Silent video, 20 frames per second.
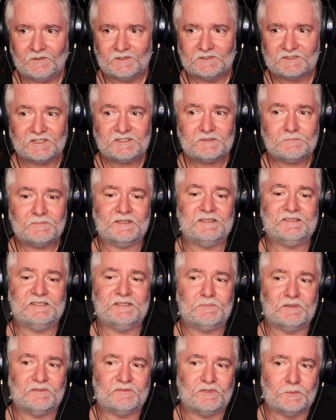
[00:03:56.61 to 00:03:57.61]
Such
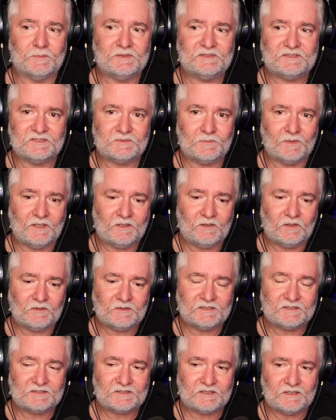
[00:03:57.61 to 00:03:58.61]
amazing performances, man.
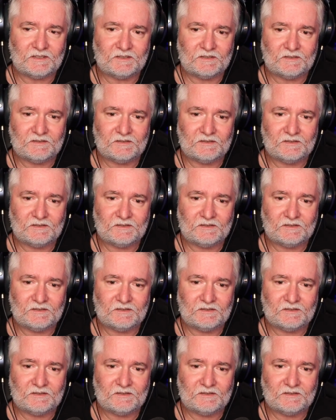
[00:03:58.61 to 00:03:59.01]
Holy shit.